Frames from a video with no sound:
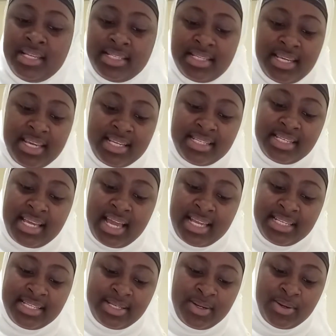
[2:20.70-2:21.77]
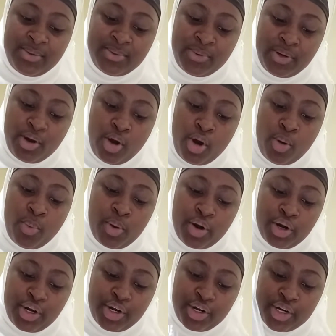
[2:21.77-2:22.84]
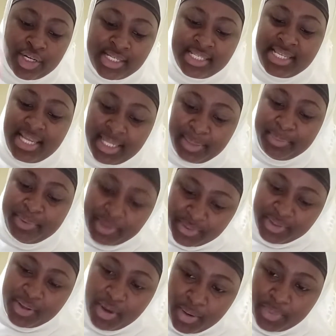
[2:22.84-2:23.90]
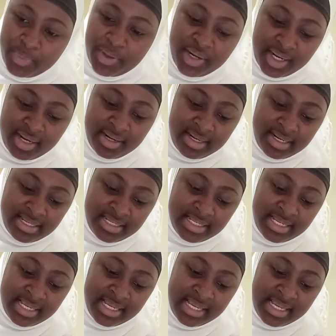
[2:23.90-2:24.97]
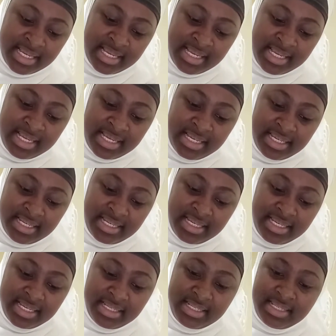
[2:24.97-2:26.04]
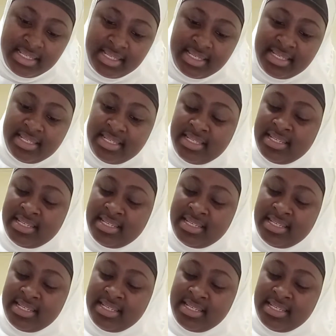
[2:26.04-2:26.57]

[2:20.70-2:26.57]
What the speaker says: So yes guys, co-workers help out co-workers. Yes.